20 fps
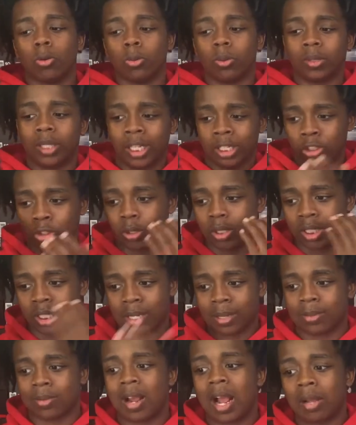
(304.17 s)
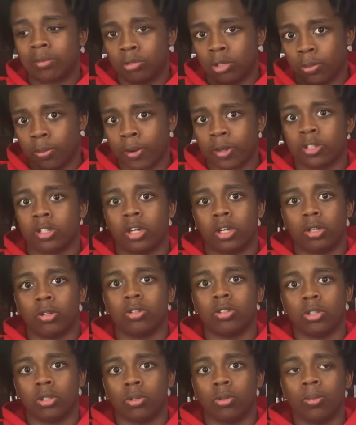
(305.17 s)
know that you can subscribe to a person on
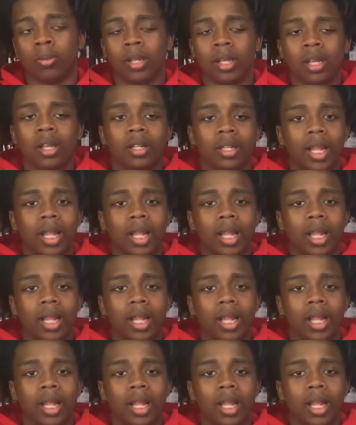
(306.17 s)
YouTube.